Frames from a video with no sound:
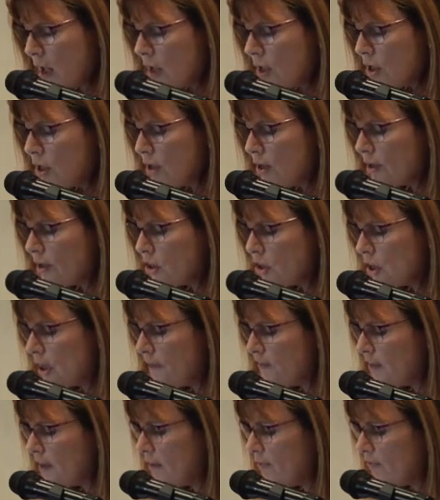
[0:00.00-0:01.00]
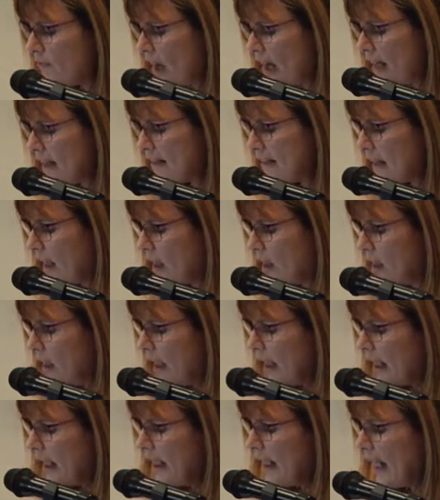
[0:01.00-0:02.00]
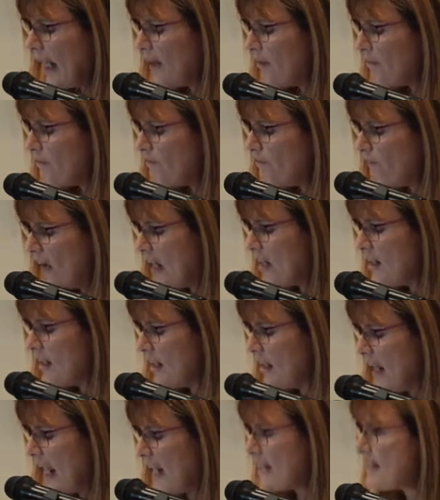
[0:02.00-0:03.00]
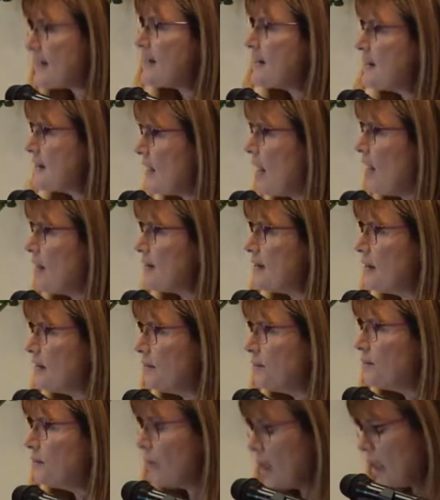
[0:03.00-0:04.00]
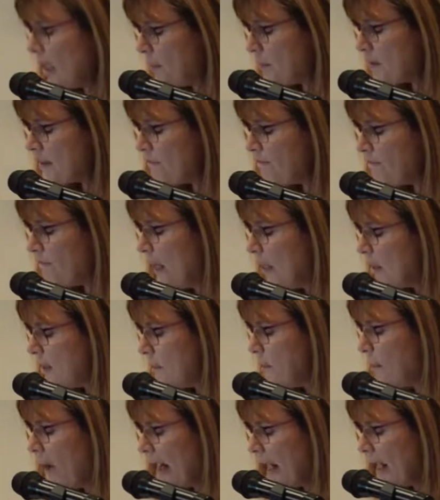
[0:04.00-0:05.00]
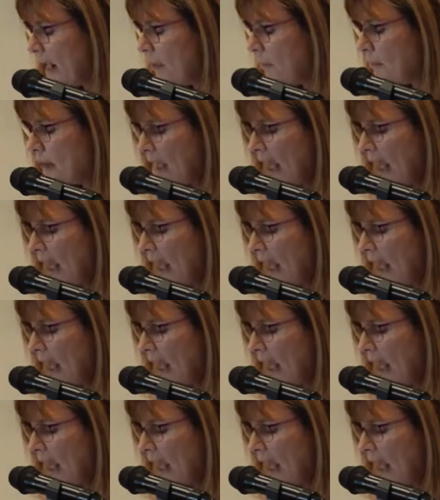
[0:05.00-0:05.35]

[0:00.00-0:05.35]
You know, the chief's advisor, he had offended Esther's cousin. He was offended by him.